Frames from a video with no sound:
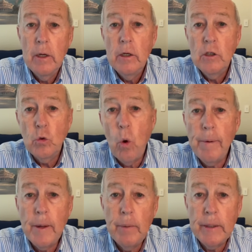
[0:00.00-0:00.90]

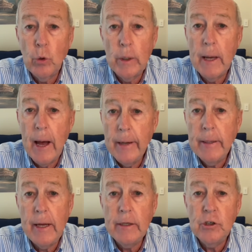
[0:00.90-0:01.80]
swapping between
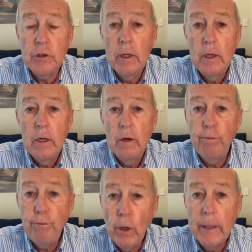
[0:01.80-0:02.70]
unhedged
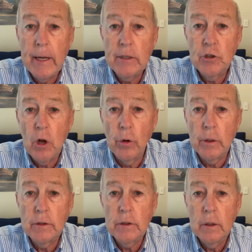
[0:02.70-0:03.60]
and fully hedged
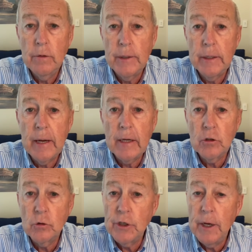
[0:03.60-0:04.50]
holdings of
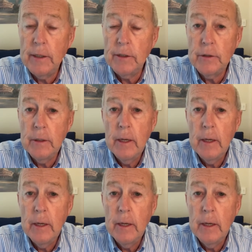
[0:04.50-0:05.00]
international shares